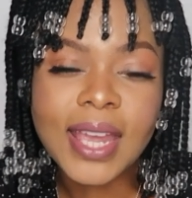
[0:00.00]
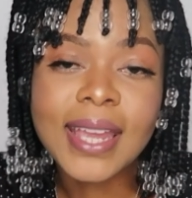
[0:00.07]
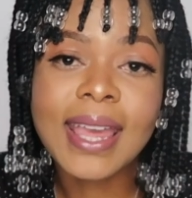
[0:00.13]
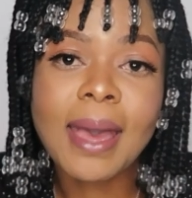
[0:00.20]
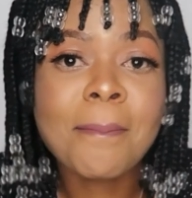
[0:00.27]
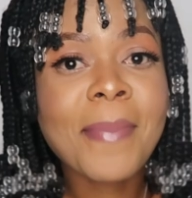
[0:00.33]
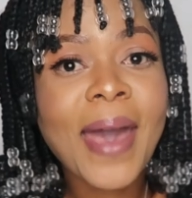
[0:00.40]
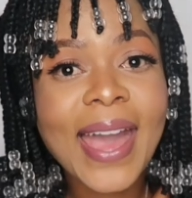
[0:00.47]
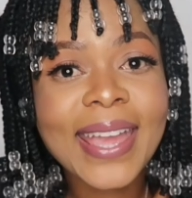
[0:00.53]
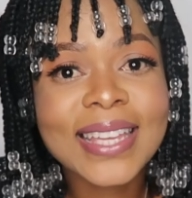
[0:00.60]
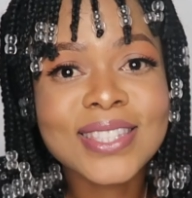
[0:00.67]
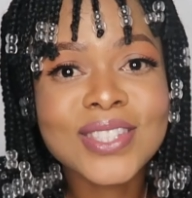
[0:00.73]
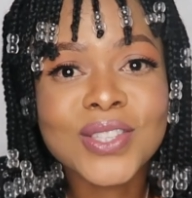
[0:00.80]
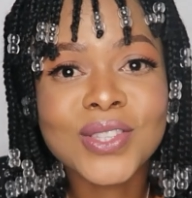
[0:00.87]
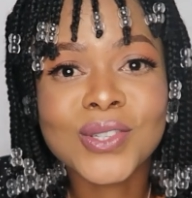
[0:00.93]
get back
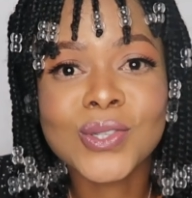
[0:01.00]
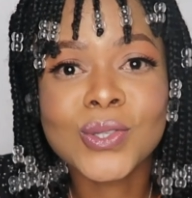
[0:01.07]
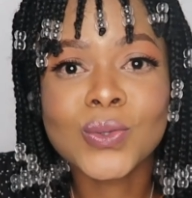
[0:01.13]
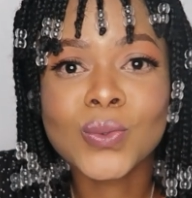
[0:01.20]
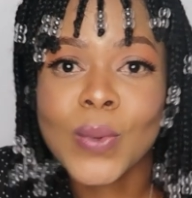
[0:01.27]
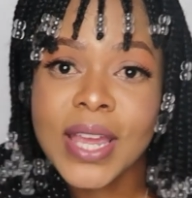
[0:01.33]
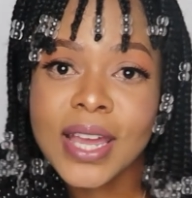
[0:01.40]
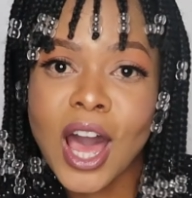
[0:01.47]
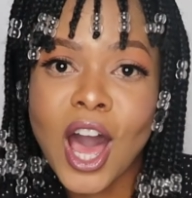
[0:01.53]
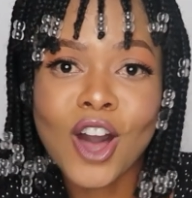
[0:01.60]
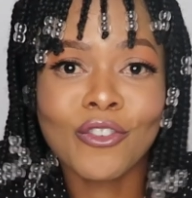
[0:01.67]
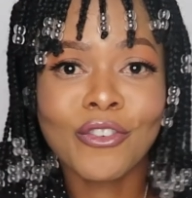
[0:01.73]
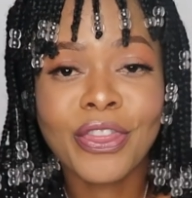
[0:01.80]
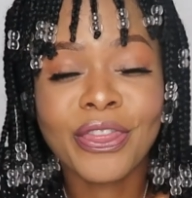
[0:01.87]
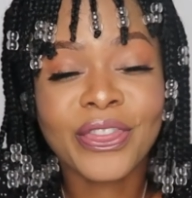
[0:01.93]
into the swing
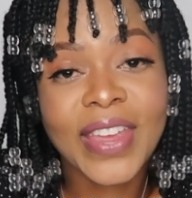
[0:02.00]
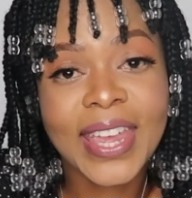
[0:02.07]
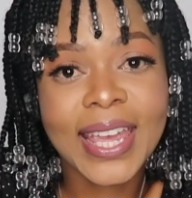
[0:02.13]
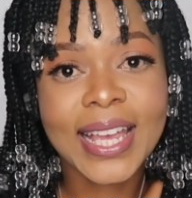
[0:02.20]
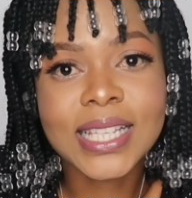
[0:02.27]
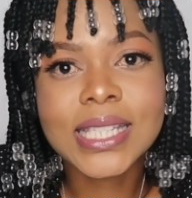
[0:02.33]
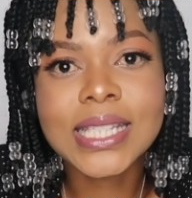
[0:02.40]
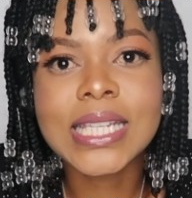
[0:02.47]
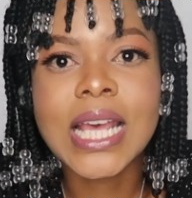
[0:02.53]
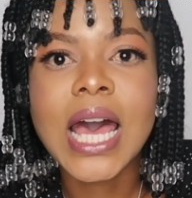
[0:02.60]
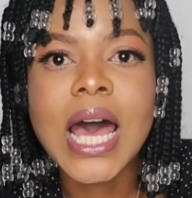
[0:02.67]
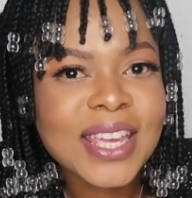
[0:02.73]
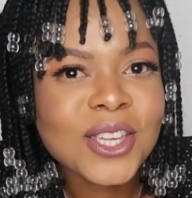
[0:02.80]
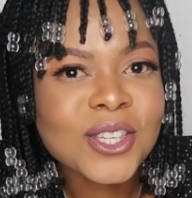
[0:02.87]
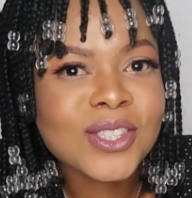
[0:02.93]
of things.
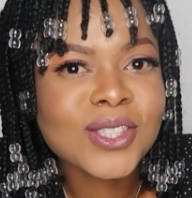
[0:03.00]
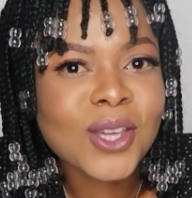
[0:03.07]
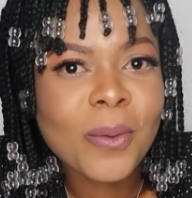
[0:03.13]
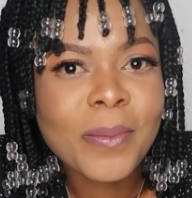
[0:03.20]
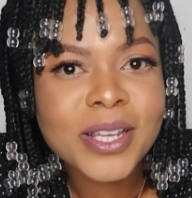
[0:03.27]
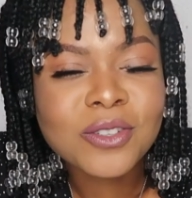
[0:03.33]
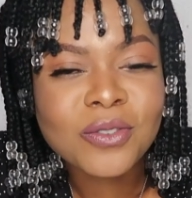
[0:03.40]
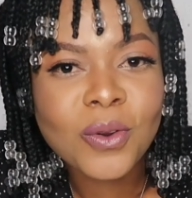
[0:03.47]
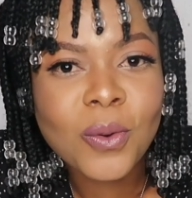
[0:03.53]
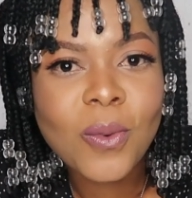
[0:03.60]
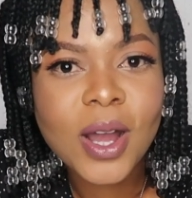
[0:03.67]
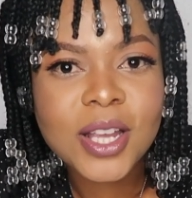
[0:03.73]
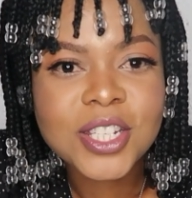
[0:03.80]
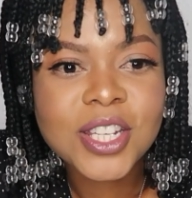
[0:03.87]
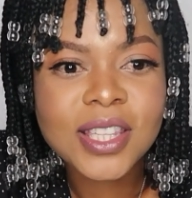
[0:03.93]
Thank you so much for
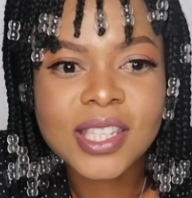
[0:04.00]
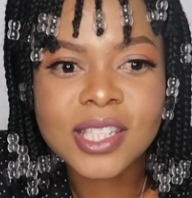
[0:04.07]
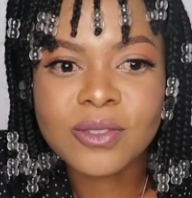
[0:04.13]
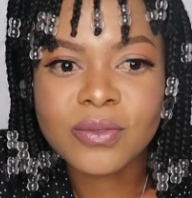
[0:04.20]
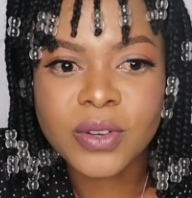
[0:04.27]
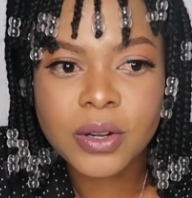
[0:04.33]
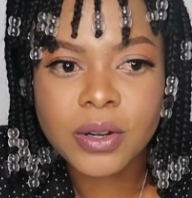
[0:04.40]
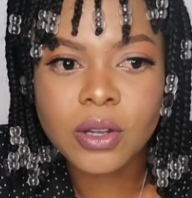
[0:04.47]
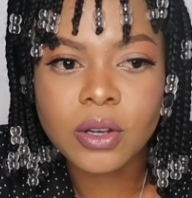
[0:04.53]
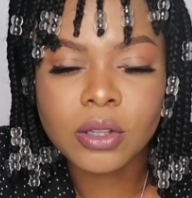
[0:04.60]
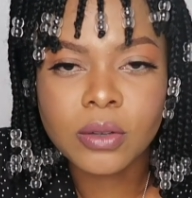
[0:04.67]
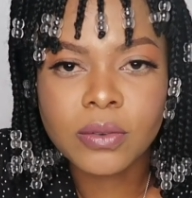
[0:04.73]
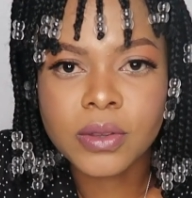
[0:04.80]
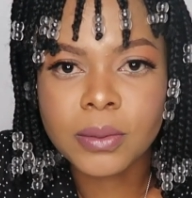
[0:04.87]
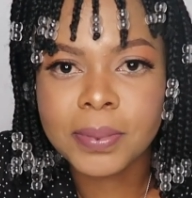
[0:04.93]
watching this very
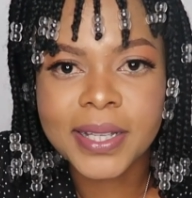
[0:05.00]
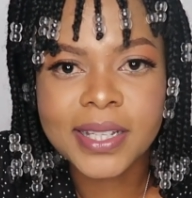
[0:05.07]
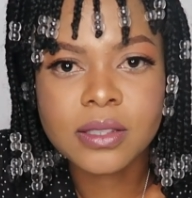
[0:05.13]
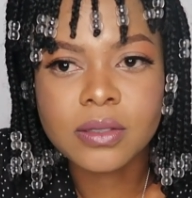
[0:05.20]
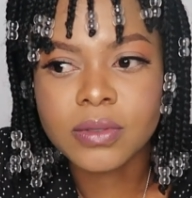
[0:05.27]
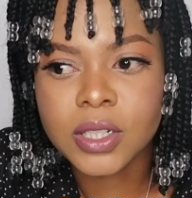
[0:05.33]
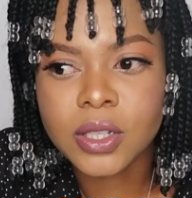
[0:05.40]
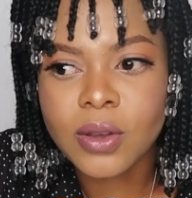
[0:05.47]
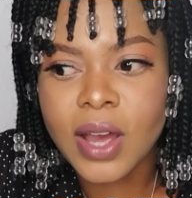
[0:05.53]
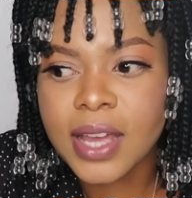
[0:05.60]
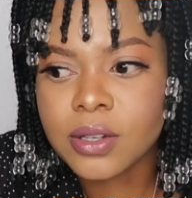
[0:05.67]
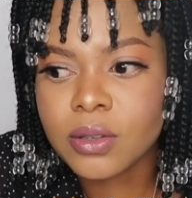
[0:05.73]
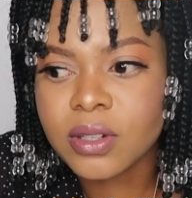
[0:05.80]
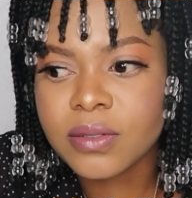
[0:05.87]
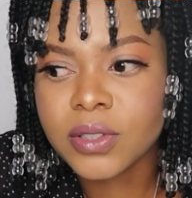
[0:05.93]
all over the place video.
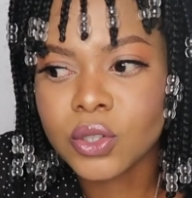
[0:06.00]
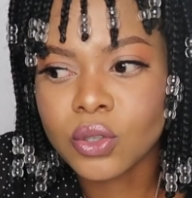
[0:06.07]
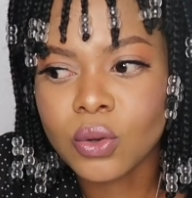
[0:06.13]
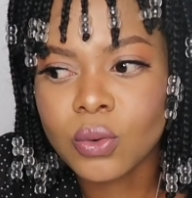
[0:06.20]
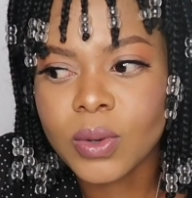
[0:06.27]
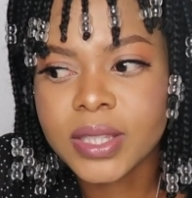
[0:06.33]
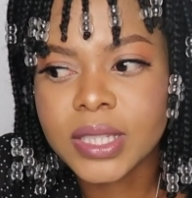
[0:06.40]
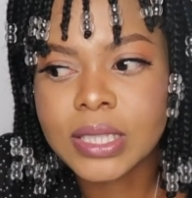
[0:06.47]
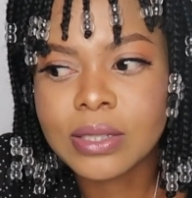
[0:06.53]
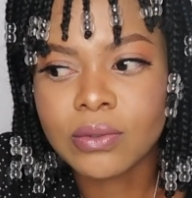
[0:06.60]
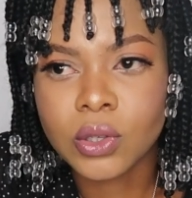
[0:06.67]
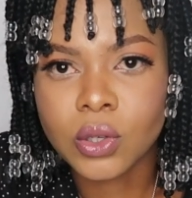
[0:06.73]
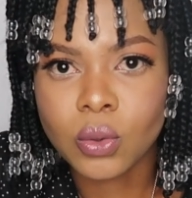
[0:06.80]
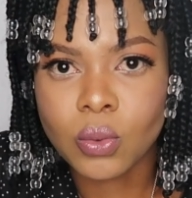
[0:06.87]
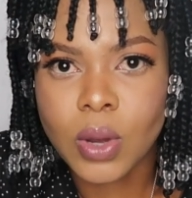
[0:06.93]
I don't even know what this
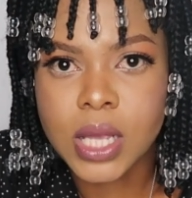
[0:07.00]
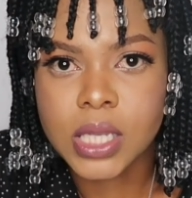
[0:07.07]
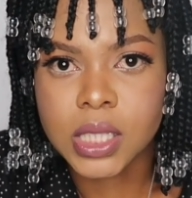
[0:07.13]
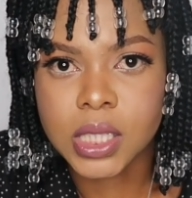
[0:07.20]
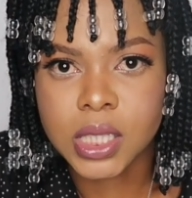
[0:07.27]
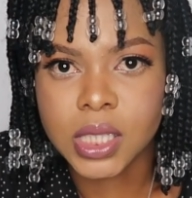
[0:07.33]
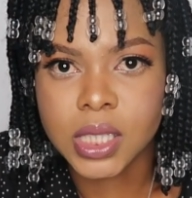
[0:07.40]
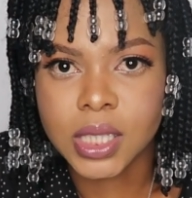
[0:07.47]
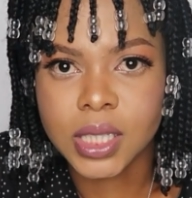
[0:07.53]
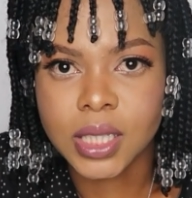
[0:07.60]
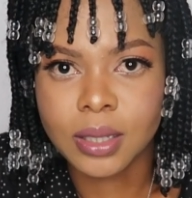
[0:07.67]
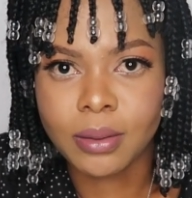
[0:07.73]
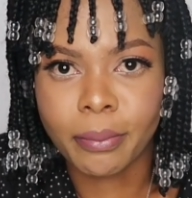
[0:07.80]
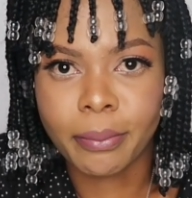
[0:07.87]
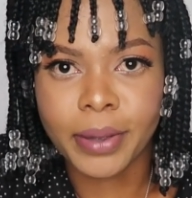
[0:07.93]
video was,
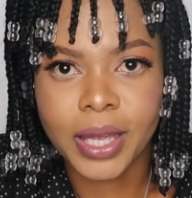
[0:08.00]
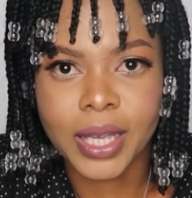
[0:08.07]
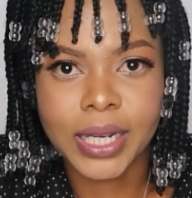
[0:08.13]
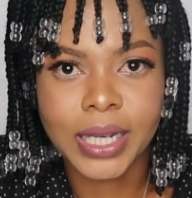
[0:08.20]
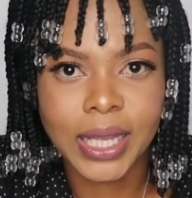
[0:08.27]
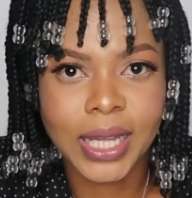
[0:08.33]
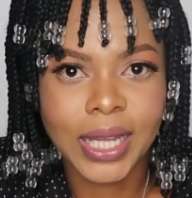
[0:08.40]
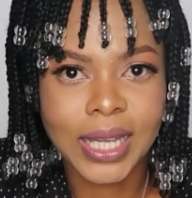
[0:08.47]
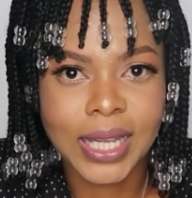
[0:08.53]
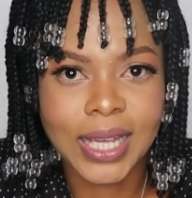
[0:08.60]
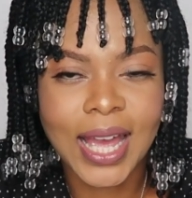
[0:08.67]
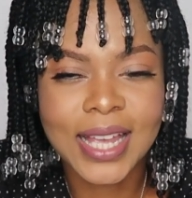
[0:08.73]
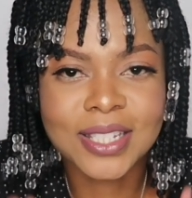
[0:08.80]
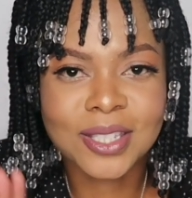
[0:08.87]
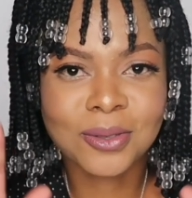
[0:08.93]
but
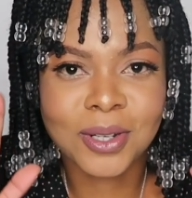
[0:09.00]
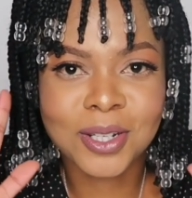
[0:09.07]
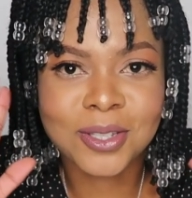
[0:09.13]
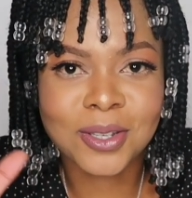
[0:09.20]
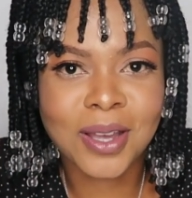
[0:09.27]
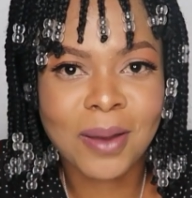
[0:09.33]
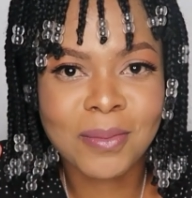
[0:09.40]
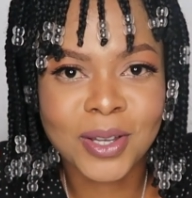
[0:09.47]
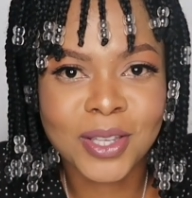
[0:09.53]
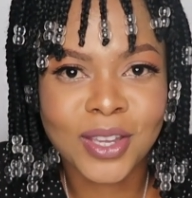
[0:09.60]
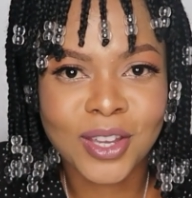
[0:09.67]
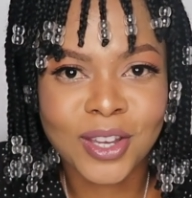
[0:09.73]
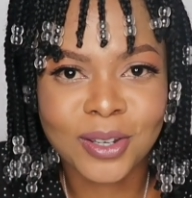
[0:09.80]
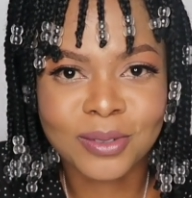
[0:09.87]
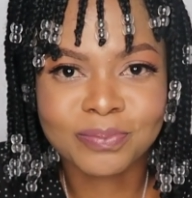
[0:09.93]
like I just wanted to come on
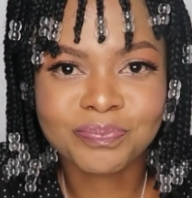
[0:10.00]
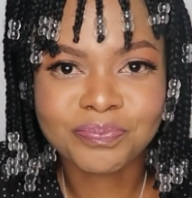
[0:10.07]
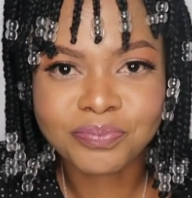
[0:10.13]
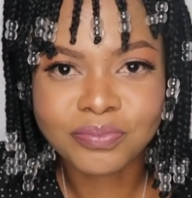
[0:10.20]
here